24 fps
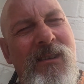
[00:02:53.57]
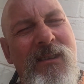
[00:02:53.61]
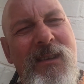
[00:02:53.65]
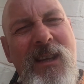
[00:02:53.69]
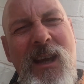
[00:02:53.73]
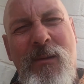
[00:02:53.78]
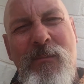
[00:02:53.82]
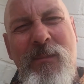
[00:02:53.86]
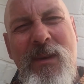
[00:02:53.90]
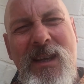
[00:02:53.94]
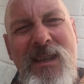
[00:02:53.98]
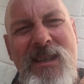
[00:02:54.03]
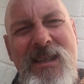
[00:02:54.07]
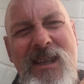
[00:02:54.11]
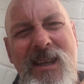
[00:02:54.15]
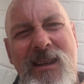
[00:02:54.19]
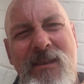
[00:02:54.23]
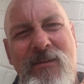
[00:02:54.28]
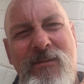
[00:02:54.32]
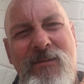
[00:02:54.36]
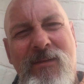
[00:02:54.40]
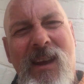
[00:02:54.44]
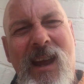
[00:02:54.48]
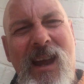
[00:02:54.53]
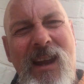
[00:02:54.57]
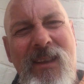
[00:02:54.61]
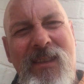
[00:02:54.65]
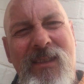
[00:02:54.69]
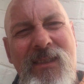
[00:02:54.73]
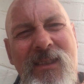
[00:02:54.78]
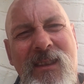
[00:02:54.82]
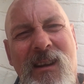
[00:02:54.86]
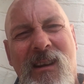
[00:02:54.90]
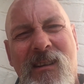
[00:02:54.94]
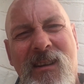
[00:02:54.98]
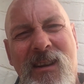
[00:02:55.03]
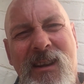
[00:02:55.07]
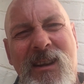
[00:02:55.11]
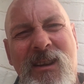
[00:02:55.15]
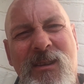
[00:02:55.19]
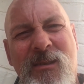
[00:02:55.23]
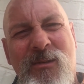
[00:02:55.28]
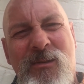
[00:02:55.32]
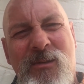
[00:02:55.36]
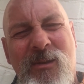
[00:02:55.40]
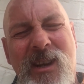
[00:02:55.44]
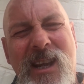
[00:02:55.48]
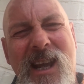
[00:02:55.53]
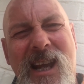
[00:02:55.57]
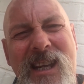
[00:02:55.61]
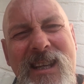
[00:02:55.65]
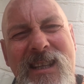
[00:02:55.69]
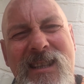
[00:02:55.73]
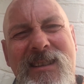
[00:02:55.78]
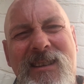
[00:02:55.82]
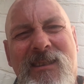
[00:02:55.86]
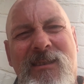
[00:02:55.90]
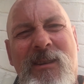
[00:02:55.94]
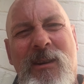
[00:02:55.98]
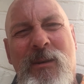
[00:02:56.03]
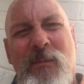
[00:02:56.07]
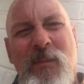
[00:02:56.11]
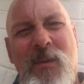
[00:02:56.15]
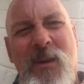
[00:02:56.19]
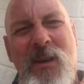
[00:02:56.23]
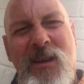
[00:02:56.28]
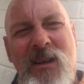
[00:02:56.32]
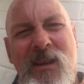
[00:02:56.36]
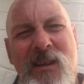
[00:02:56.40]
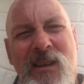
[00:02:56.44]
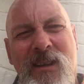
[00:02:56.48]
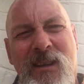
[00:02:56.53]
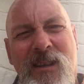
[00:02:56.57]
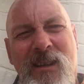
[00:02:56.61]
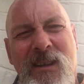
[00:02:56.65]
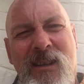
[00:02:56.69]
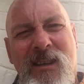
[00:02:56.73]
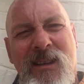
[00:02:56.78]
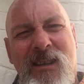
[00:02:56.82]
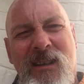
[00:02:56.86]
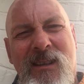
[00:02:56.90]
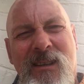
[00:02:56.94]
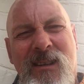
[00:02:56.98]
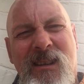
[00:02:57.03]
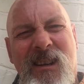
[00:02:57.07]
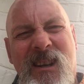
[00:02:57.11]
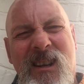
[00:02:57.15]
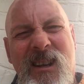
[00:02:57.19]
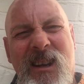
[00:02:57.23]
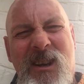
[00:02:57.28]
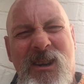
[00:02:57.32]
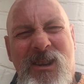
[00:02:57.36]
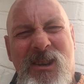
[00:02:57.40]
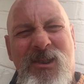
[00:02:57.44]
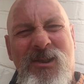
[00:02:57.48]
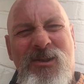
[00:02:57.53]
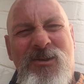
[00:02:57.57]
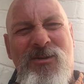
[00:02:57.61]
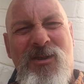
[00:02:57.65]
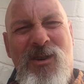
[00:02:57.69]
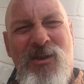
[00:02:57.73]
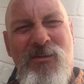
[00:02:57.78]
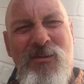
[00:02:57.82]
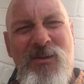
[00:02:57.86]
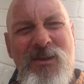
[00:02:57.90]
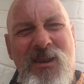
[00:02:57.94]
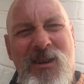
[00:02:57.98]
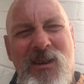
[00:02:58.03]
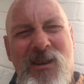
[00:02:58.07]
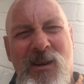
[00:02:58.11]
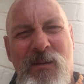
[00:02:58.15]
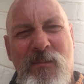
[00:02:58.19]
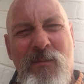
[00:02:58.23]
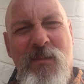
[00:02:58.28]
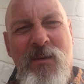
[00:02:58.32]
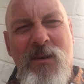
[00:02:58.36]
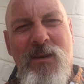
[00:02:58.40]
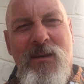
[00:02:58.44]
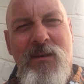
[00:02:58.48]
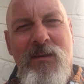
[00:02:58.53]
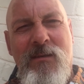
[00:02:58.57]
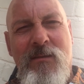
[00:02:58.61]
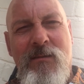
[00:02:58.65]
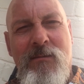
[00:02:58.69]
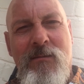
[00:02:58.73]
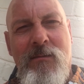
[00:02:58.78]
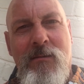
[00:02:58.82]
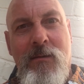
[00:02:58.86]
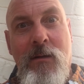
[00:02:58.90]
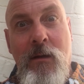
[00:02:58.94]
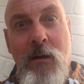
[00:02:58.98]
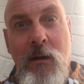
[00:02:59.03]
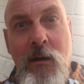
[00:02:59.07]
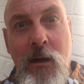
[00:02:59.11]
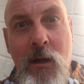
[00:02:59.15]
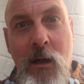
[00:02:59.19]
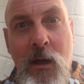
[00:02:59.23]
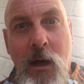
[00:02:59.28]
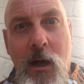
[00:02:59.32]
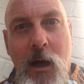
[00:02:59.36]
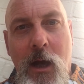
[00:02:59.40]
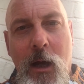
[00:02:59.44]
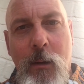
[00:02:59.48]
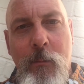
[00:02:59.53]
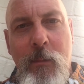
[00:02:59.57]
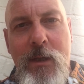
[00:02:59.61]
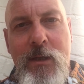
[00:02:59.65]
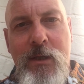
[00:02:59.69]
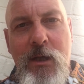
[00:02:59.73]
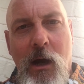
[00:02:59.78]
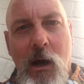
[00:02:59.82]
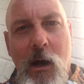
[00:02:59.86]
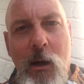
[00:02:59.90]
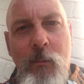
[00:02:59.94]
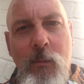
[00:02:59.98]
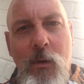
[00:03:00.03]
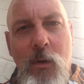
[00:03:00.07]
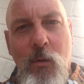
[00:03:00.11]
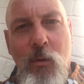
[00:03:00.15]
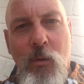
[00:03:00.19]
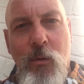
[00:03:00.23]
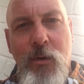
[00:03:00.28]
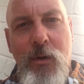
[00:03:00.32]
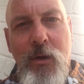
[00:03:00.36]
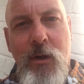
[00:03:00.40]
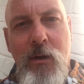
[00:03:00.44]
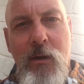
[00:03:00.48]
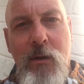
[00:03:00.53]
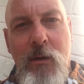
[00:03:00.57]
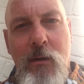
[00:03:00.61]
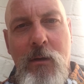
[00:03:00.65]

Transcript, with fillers: That means, in effect, that I can create time. I can control time. I'm a Time Lord.